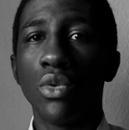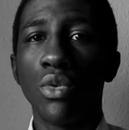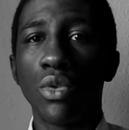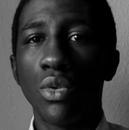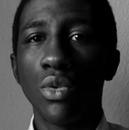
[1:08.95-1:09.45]

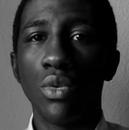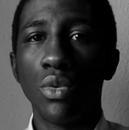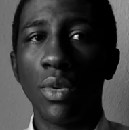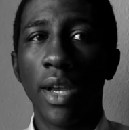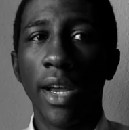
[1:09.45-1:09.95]

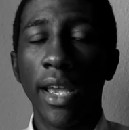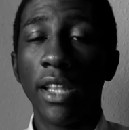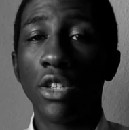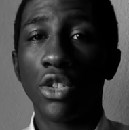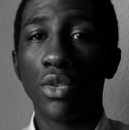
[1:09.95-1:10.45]
to
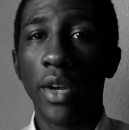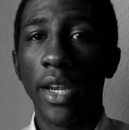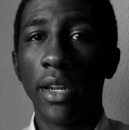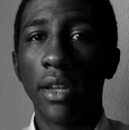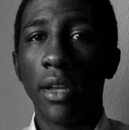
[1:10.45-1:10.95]

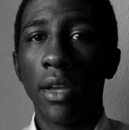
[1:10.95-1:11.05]
illustrate